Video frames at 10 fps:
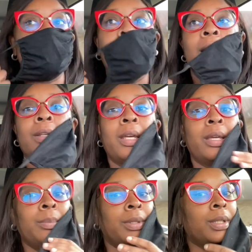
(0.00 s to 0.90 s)
all day.
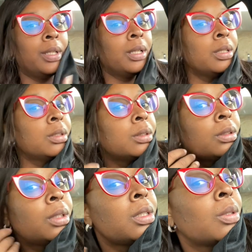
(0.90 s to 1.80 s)
But
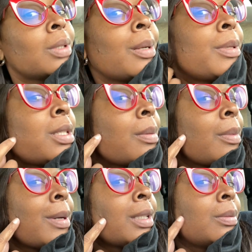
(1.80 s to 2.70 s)
this is what I be talking
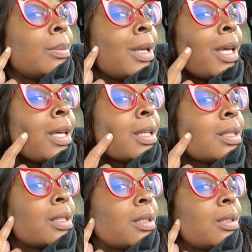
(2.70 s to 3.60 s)
about, the
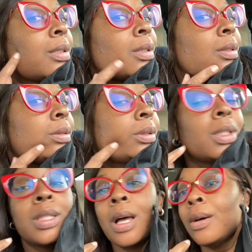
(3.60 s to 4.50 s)
mask. This is
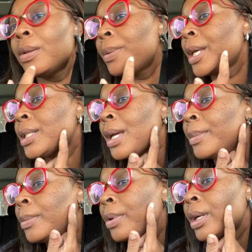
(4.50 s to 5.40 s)
the only place I
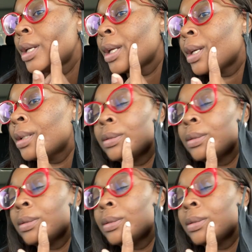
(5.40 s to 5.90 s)
be breaking out.